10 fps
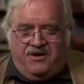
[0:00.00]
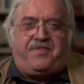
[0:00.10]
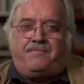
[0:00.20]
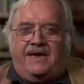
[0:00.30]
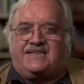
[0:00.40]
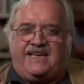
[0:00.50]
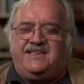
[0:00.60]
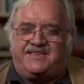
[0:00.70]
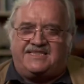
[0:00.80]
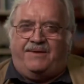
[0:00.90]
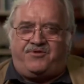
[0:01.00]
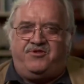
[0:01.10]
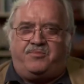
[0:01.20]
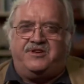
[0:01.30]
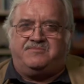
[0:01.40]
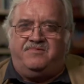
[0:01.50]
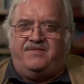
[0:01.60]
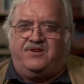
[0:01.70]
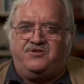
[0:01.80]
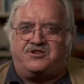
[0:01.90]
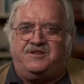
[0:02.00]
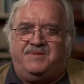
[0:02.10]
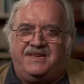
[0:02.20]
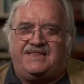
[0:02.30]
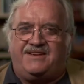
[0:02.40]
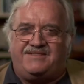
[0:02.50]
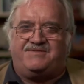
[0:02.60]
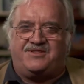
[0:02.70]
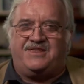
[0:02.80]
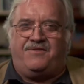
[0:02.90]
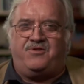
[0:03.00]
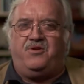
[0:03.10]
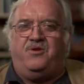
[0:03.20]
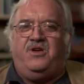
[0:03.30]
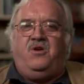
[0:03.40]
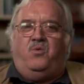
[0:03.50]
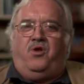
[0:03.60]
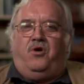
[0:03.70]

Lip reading: Nothing makes sense except through the prism of evolution. I mean, so therefore one